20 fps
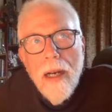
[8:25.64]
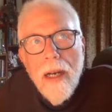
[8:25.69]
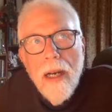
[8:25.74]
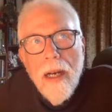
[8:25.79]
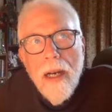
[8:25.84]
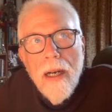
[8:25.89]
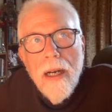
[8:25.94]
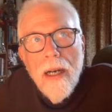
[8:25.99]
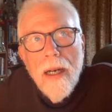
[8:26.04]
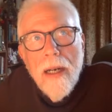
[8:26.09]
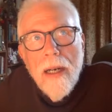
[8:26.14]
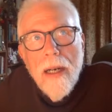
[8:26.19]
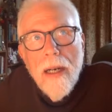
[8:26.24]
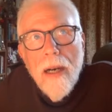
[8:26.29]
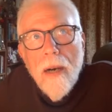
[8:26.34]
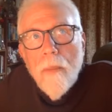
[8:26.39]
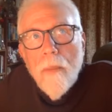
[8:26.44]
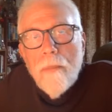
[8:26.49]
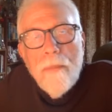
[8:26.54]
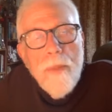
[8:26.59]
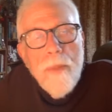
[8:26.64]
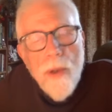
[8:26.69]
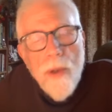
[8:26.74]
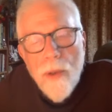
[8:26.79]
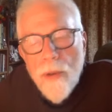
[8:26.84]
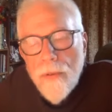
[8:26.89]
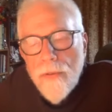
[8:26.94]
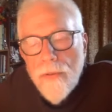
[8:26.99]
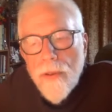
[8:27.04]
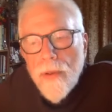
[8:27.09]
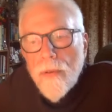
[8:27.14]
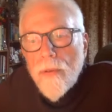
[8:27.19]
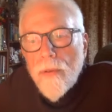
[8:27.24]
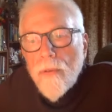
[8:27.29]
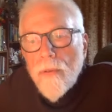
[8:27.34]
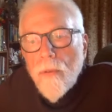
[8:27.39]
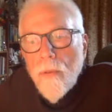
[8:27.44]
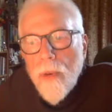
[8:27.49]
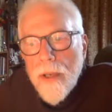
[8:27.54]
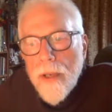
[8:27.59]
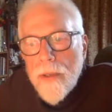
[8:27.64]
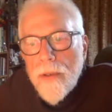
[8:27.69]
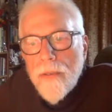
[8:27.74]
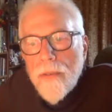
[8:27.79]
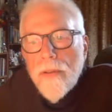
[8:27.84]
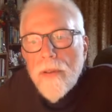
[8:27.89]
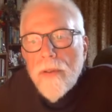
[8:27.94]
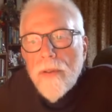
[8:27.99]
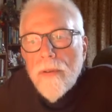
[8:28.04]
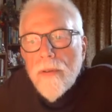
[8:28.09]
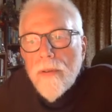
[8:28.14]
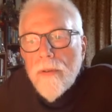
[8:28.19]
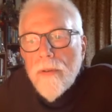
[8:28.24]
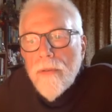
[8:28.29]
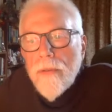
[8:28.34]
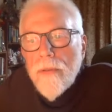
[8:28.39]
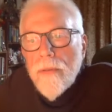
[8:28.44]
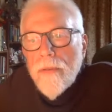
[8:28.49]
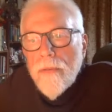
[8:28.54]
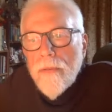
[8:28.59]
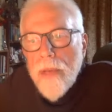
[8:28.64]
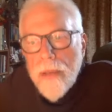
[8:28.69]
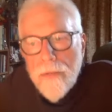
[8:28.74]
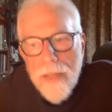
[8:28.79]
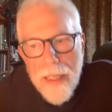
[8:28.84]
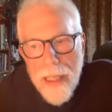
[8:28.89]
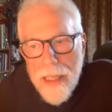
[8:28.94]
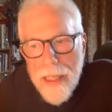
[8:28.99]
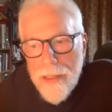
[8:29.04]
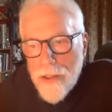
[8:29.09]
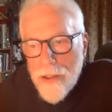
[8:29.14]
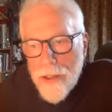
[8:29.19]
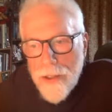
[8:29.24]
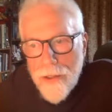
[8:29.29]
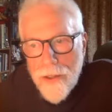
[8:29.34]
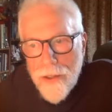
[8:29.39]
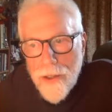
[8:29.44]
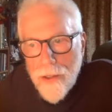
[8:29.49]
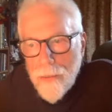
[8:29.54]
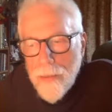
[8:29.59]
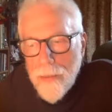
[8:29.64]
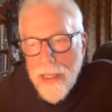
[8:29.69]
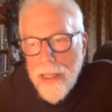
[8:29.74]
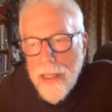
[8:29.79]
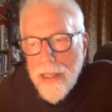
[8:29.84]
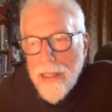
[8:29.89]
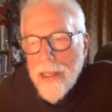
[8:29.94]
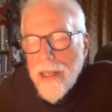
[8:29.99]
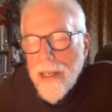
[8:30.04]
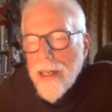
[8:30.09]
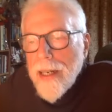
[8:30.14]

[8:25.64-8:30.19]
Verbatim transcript: a beautiful, wonderful revelation to me.